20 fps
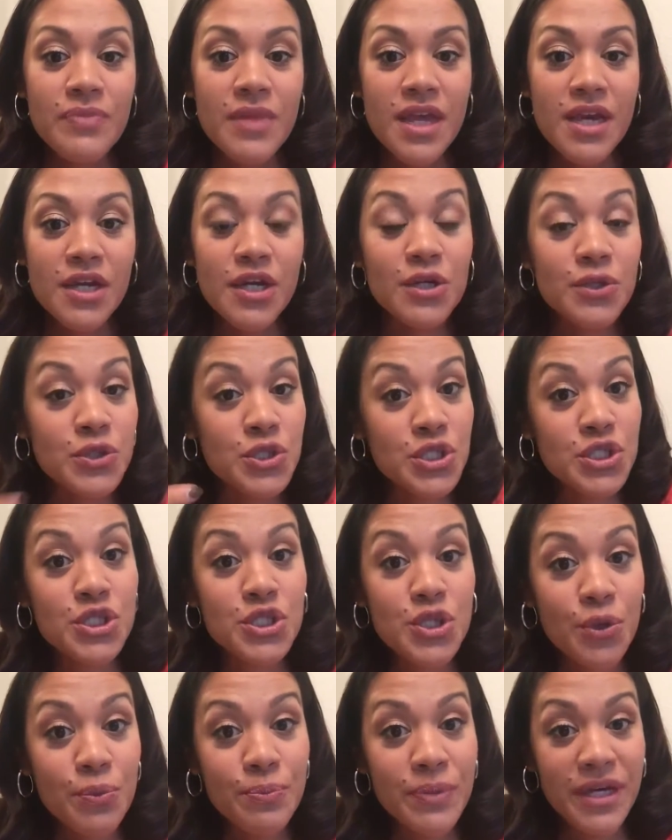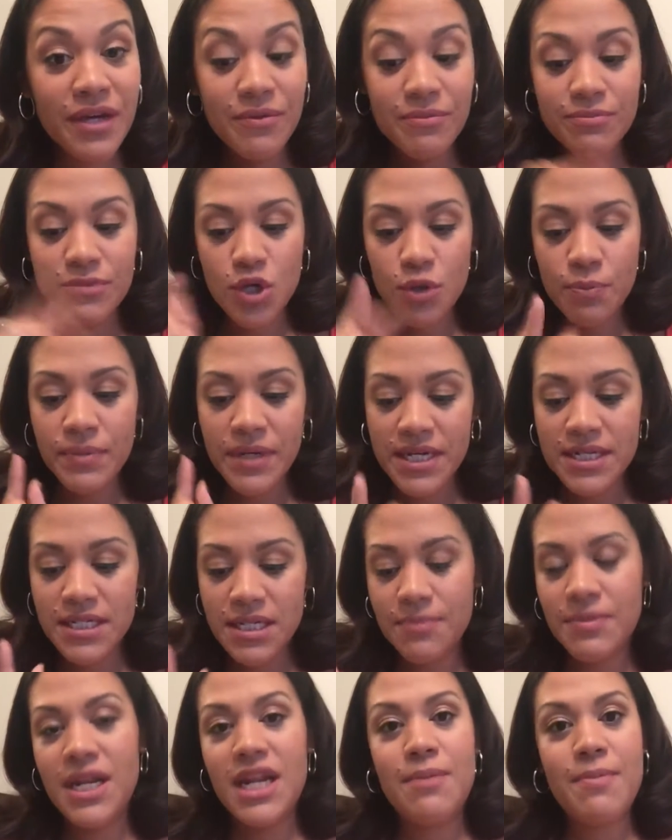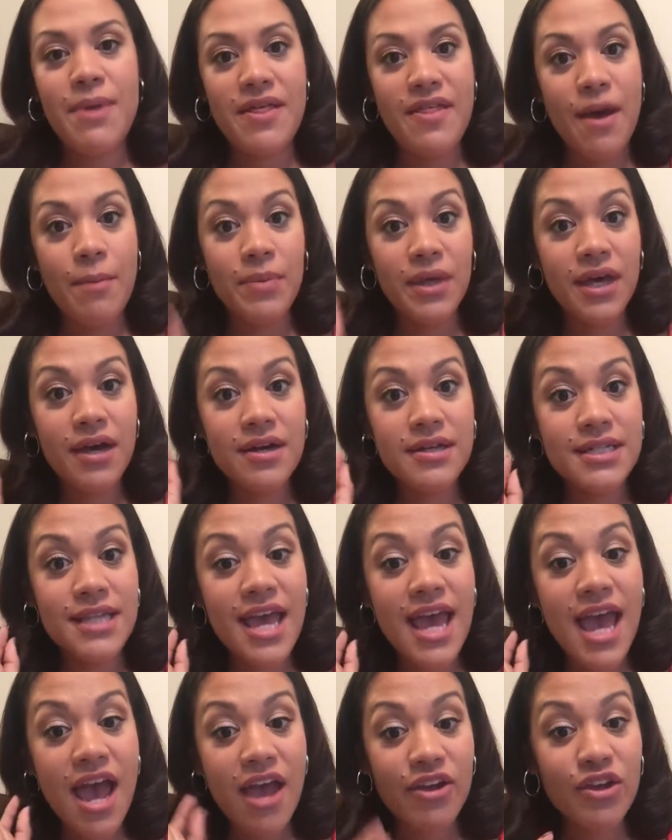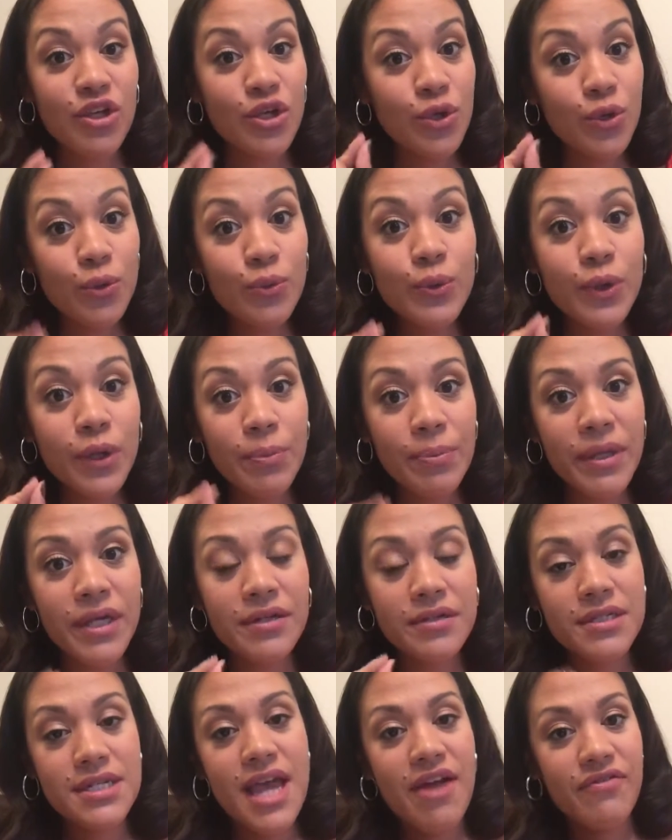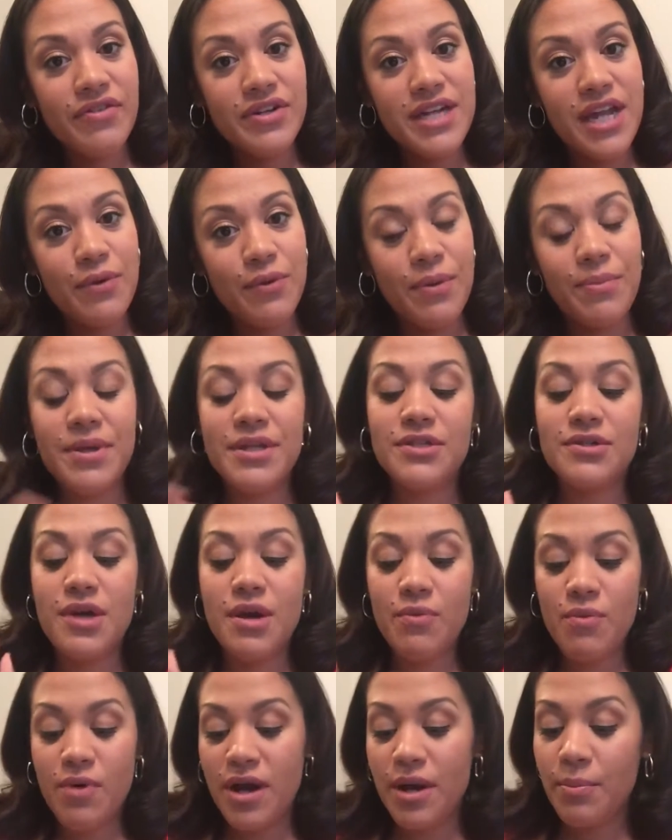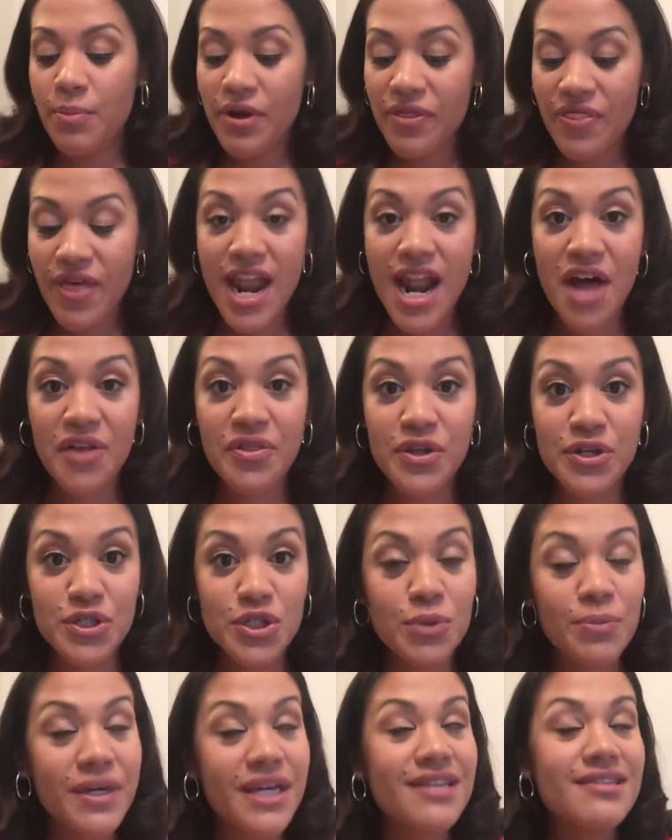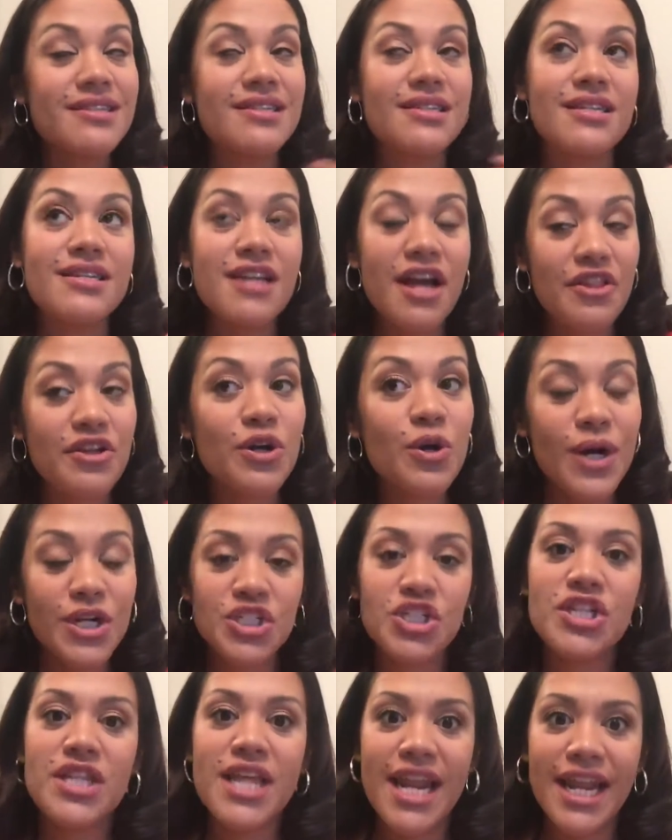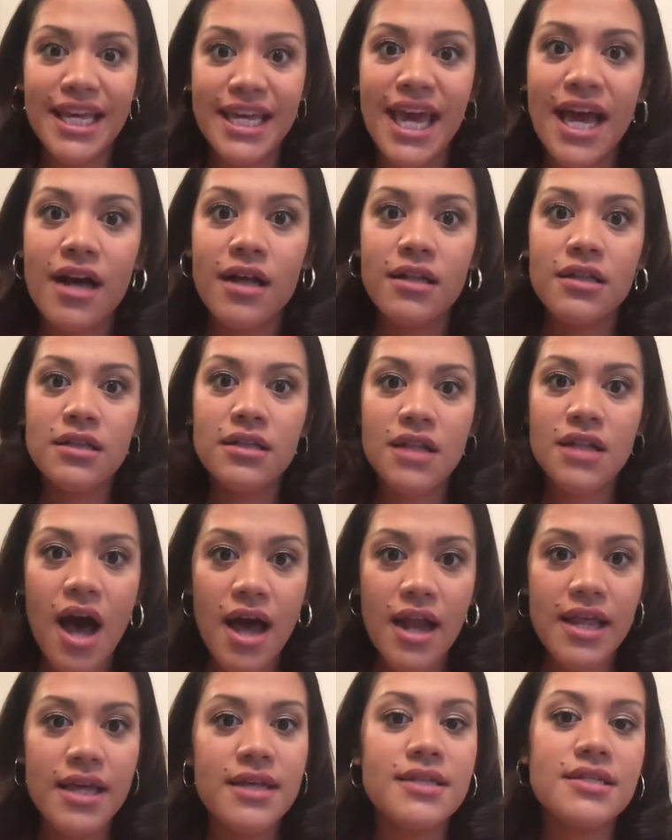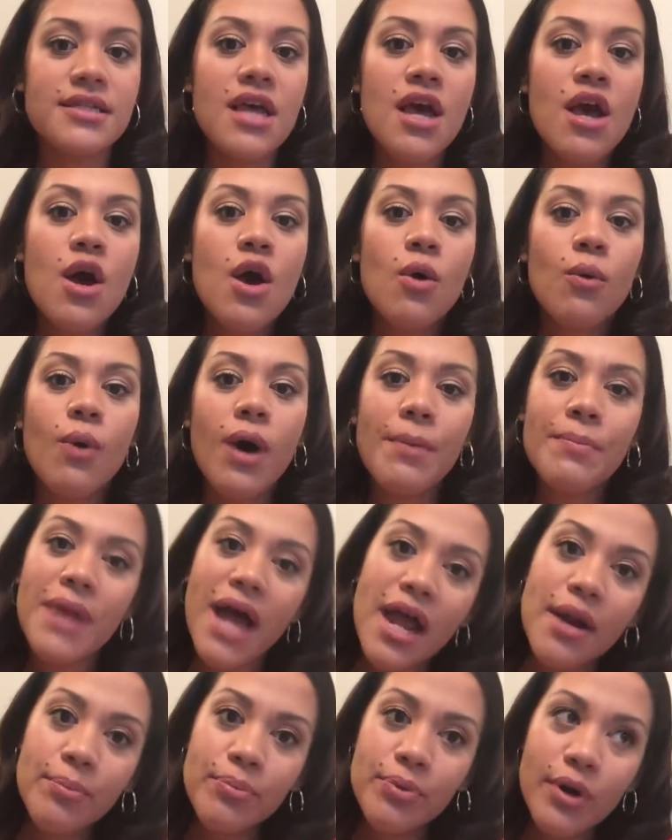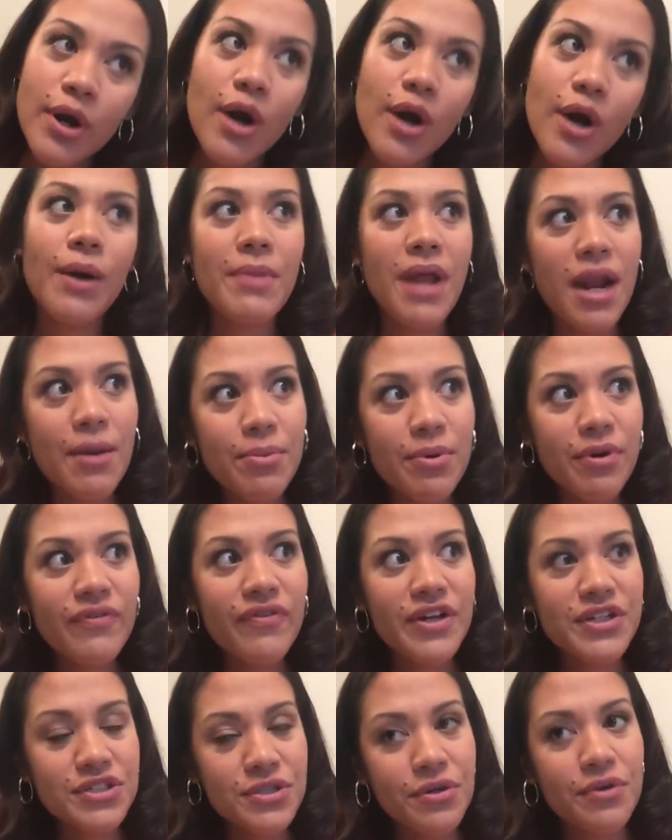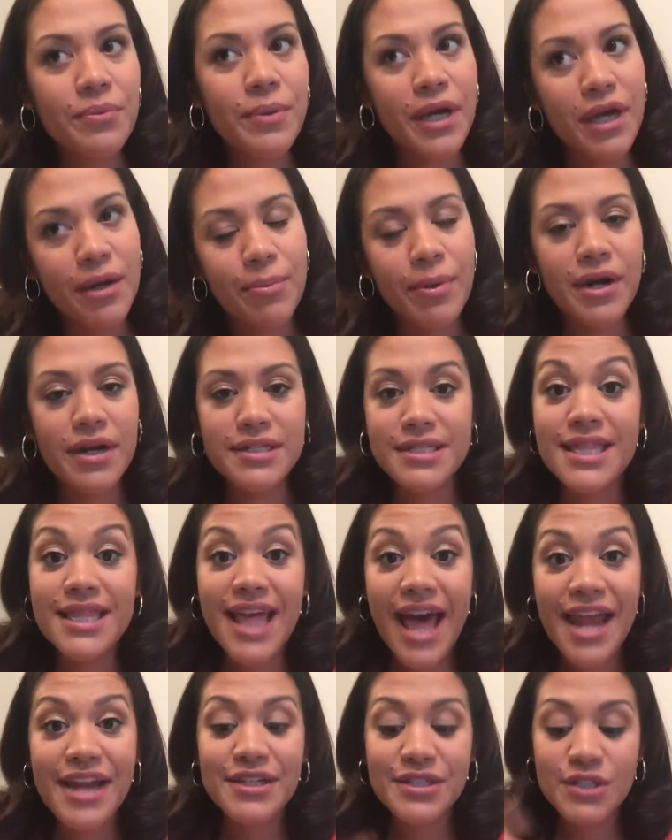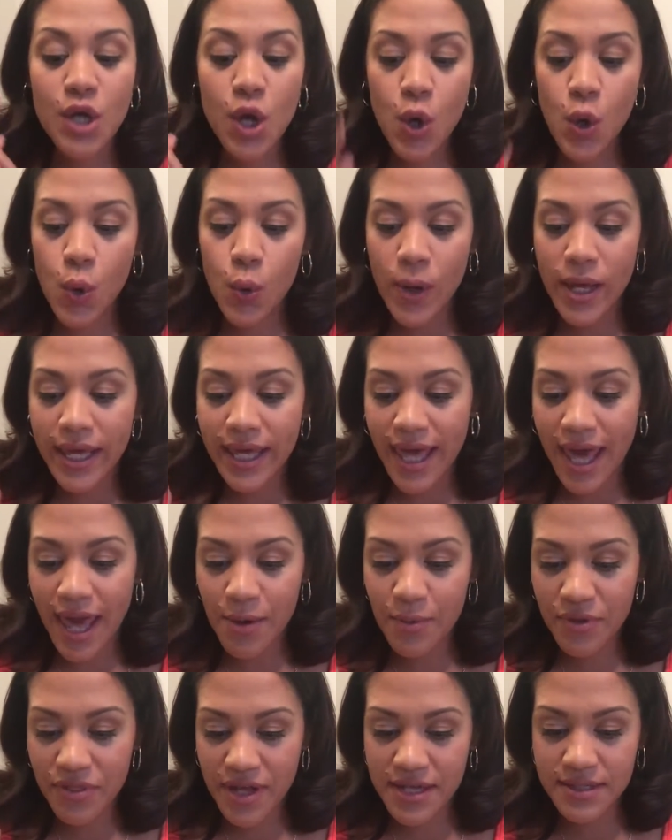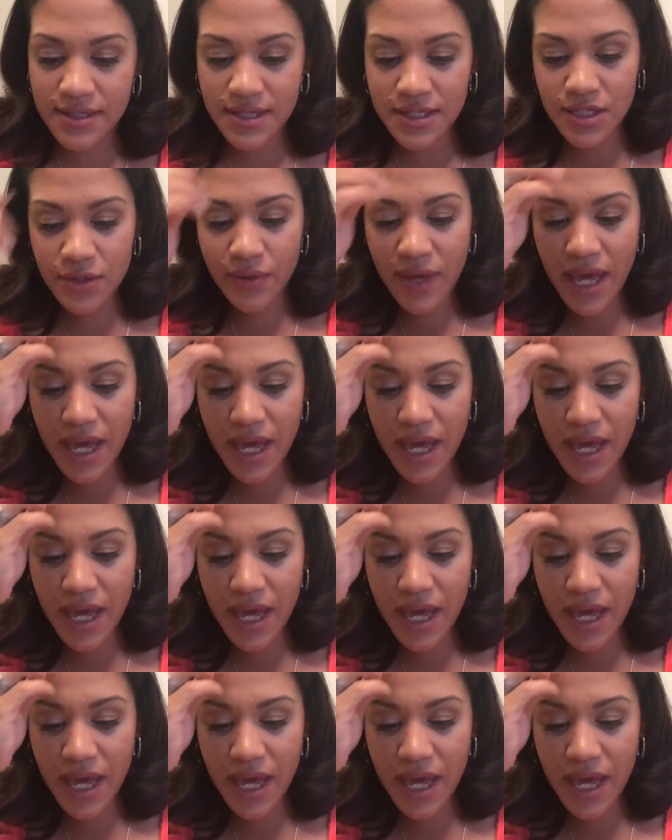just don't be intimidated by that, because you will appeal to everyday women. So I want to put that out there too, because it's another question that I get a lot is, well, I'm not a professional makeup artist, and that is okay with us. It's okay.